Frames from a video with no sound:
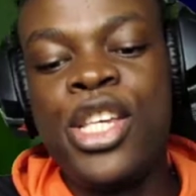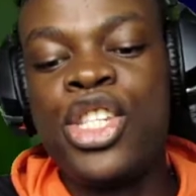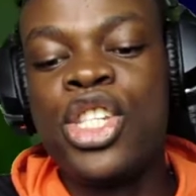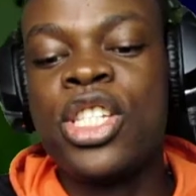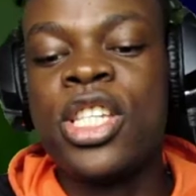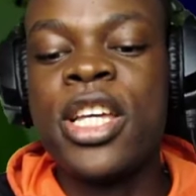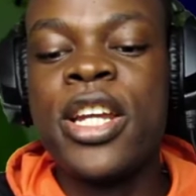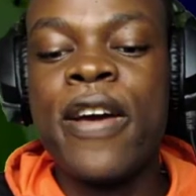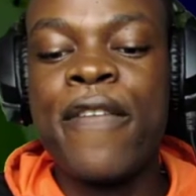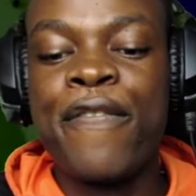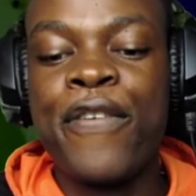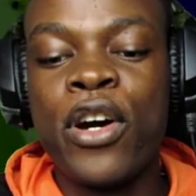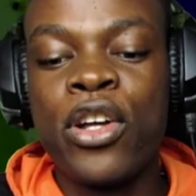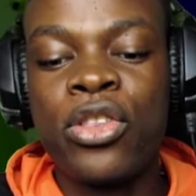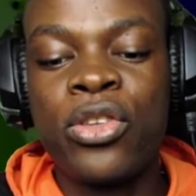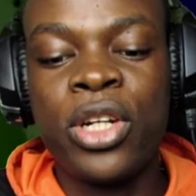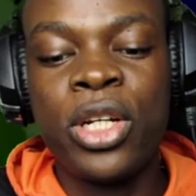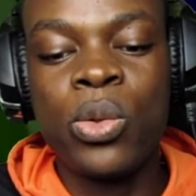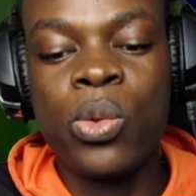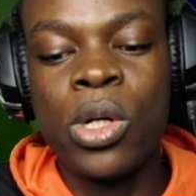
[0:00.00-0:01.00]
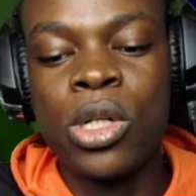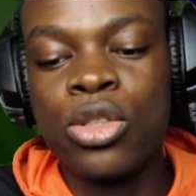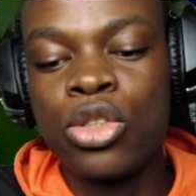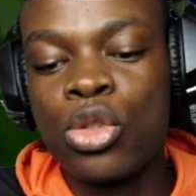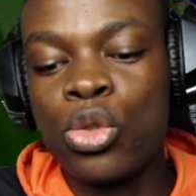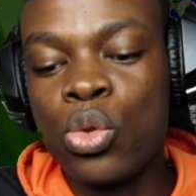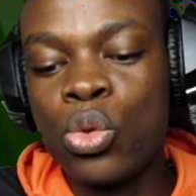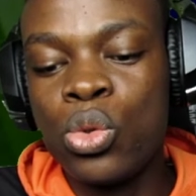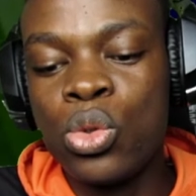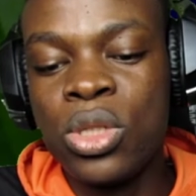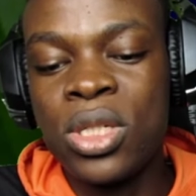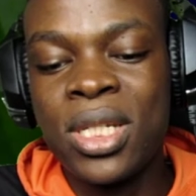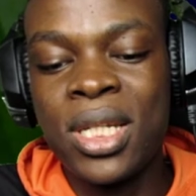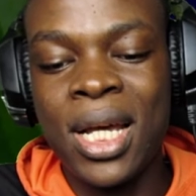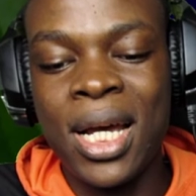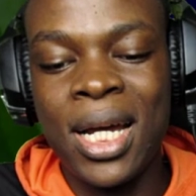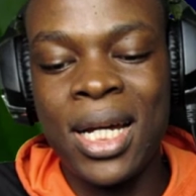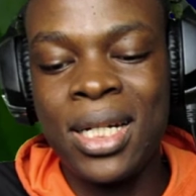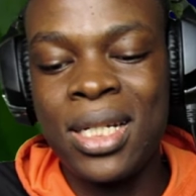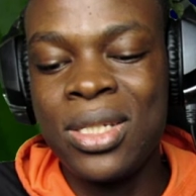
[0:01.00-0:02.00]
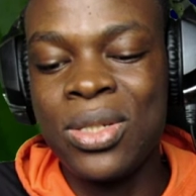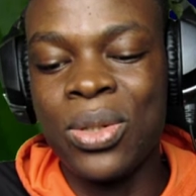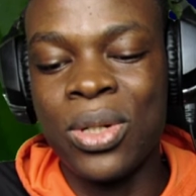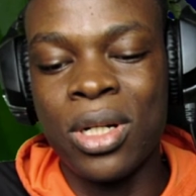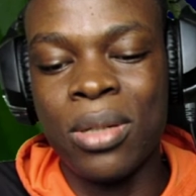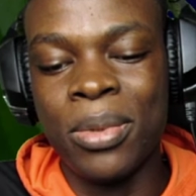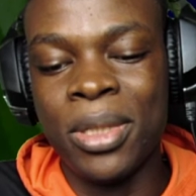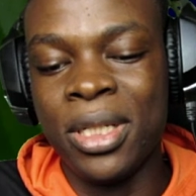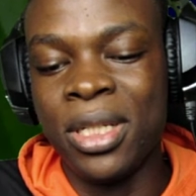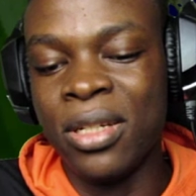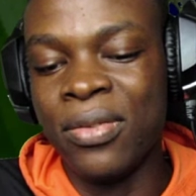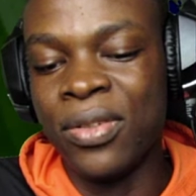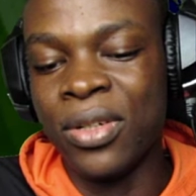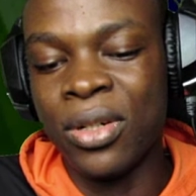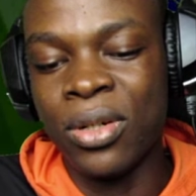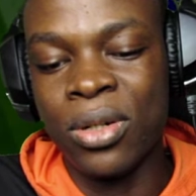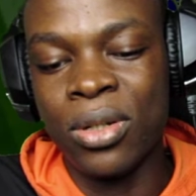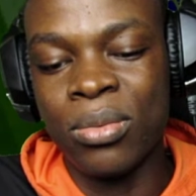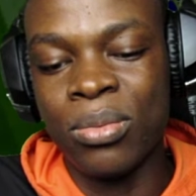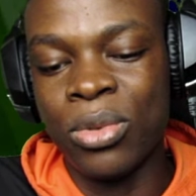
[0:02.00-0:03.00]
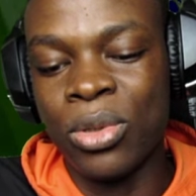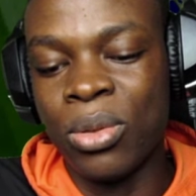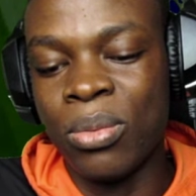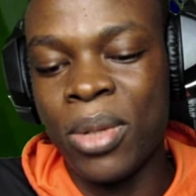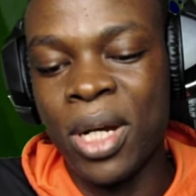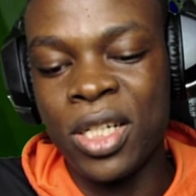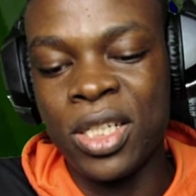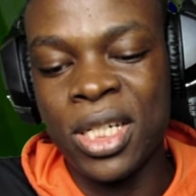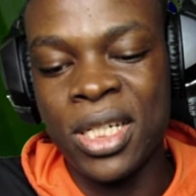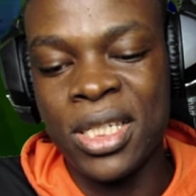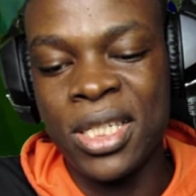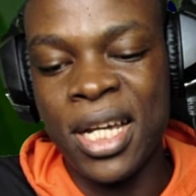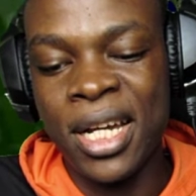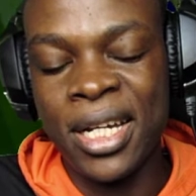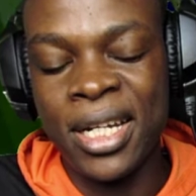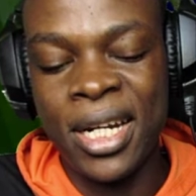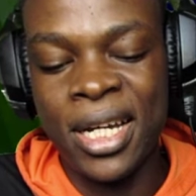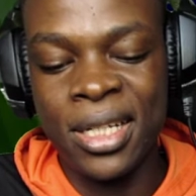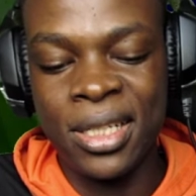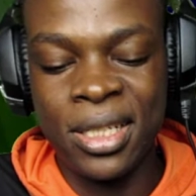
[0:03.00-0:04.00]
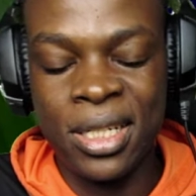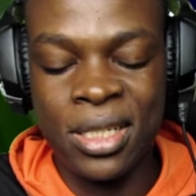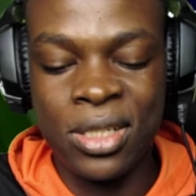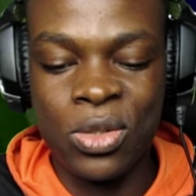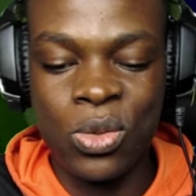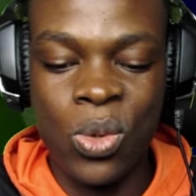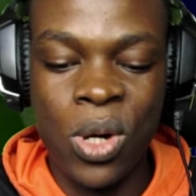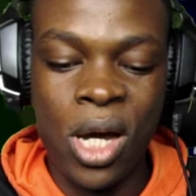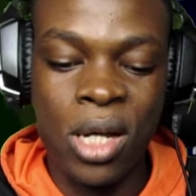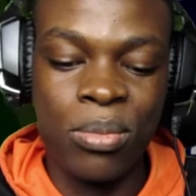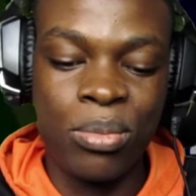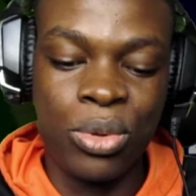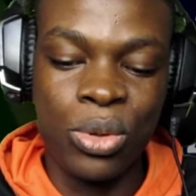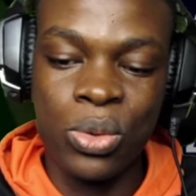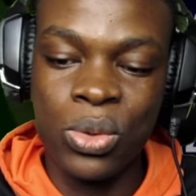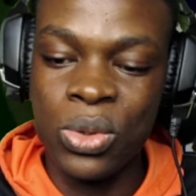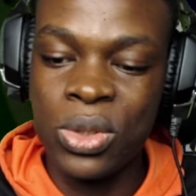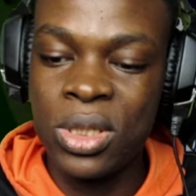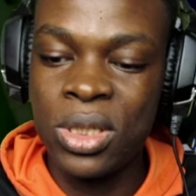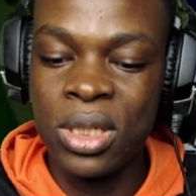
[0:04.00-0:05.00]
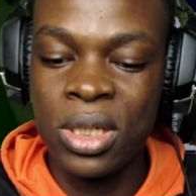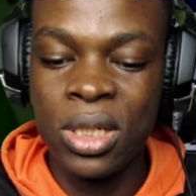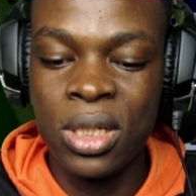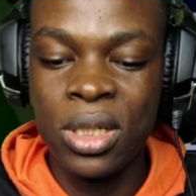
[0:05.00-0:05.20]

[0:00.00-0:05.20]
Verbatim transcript: This isn't the four three one twos. This is gonna be difficult, bro. Manchester United squad boost.